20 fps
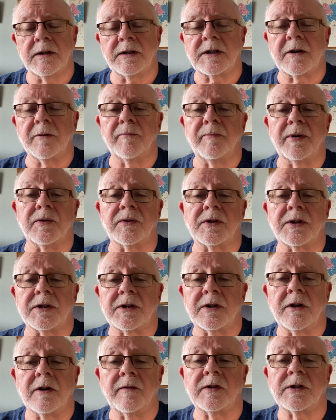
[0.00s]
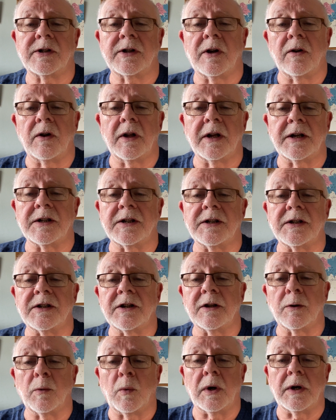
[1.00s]
These computer servers are linked
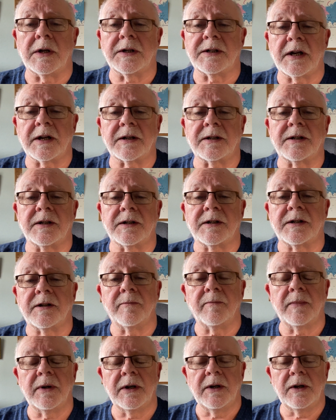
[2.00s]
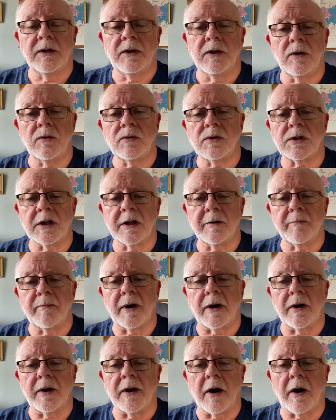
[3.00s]
into the Yaesu system, usually
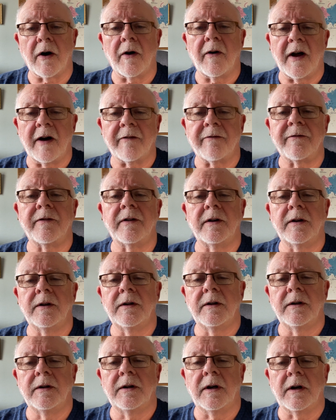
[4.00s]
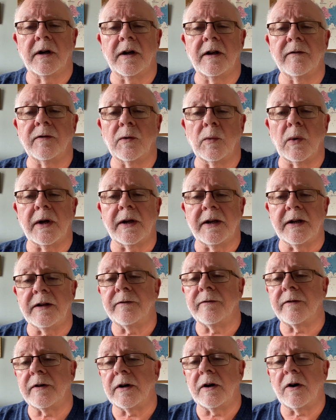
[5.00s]
by RF, and give away
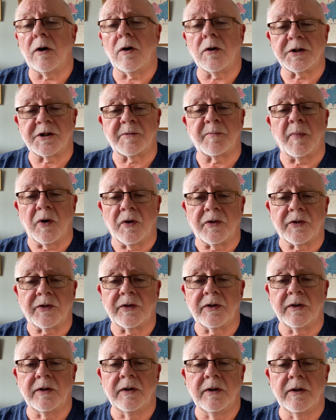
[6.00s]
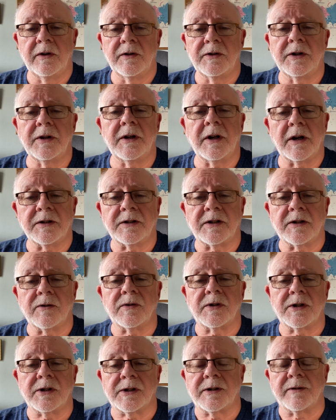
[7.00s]
in via hotspots to
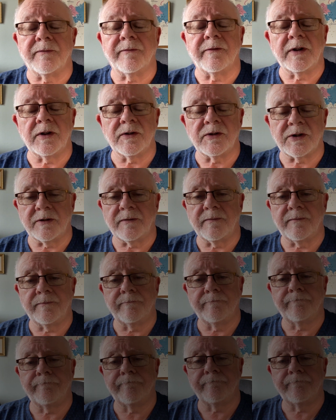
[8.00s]
Yaesu System Fusion.